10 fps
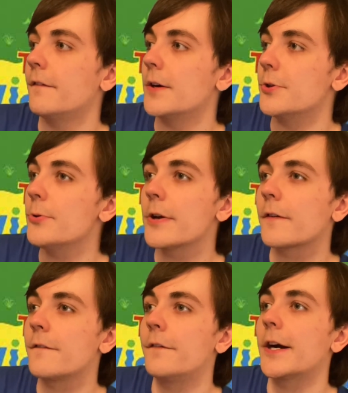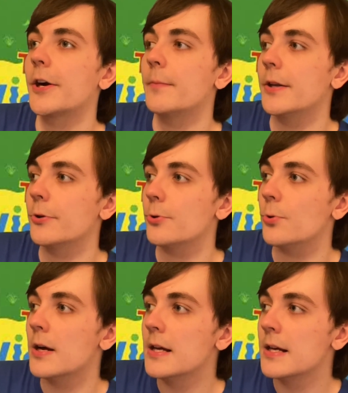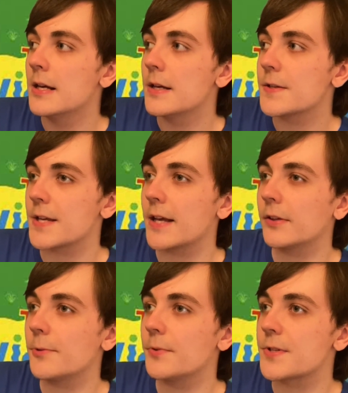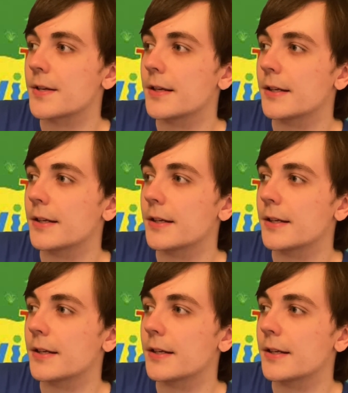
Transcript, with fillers: a, a New York fireman who sadly was,